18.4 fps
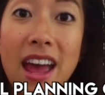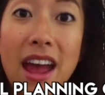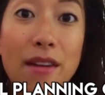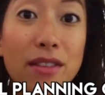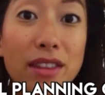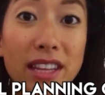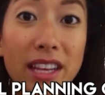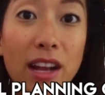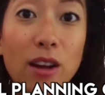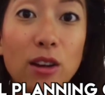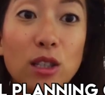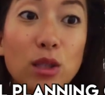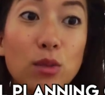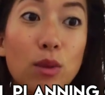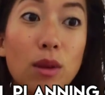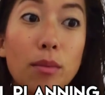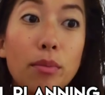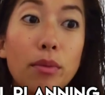Everything
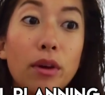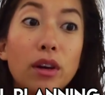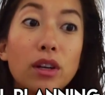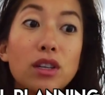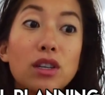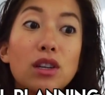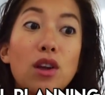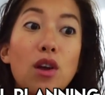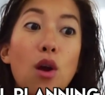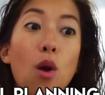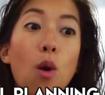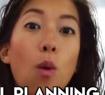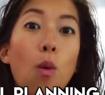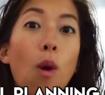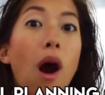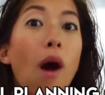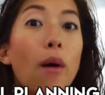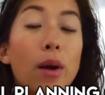else we booked
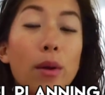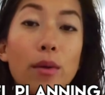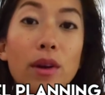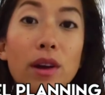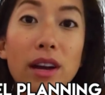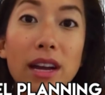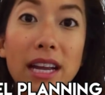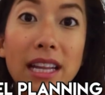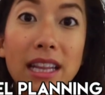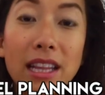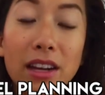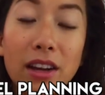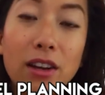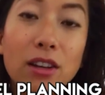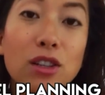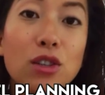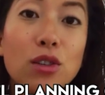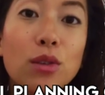while we were in the
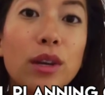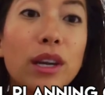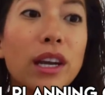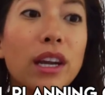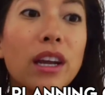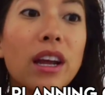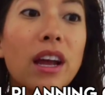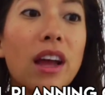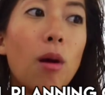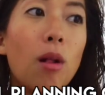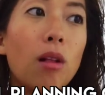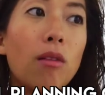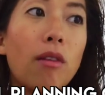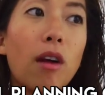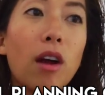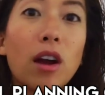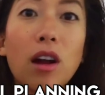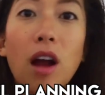country. All
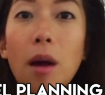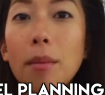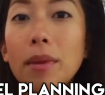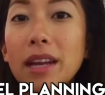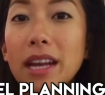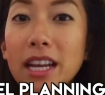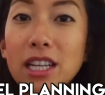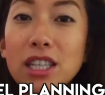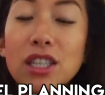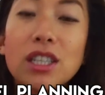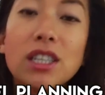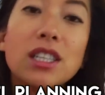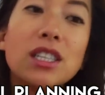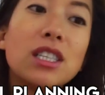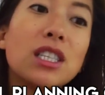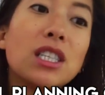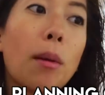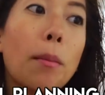of our
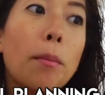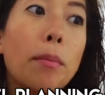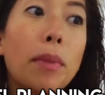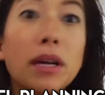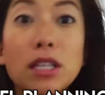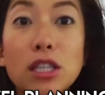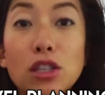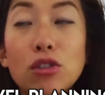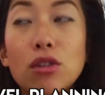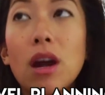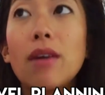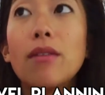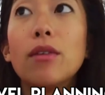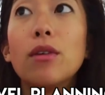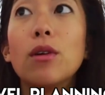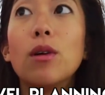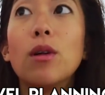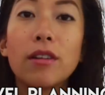accommodations, our bus
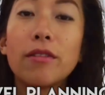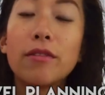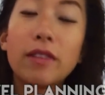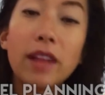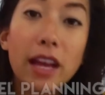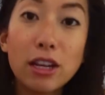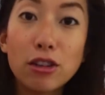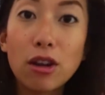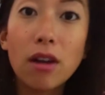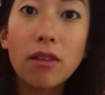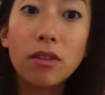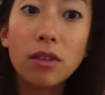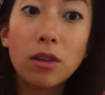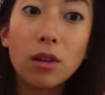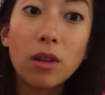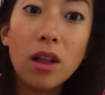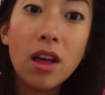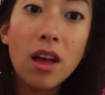travel, our flight
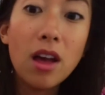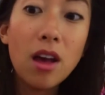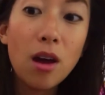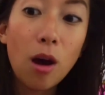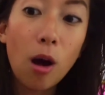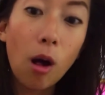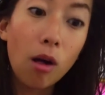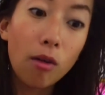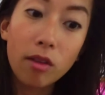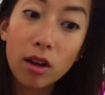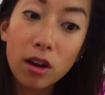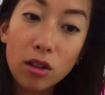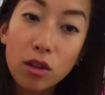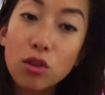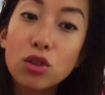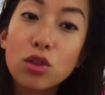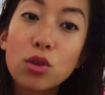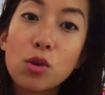travel, all of our
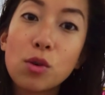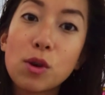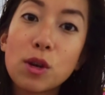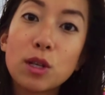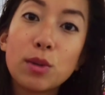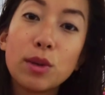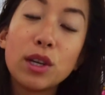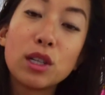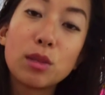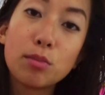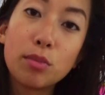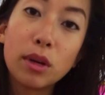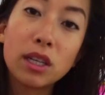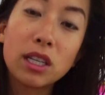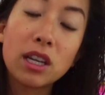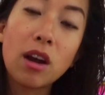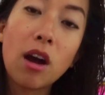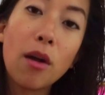other tours, we just
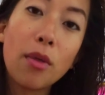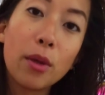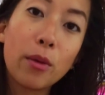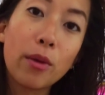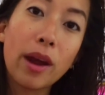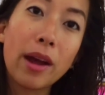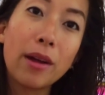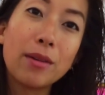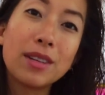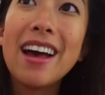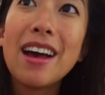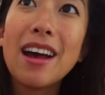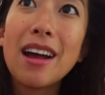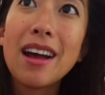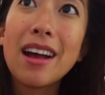booked it on the ground.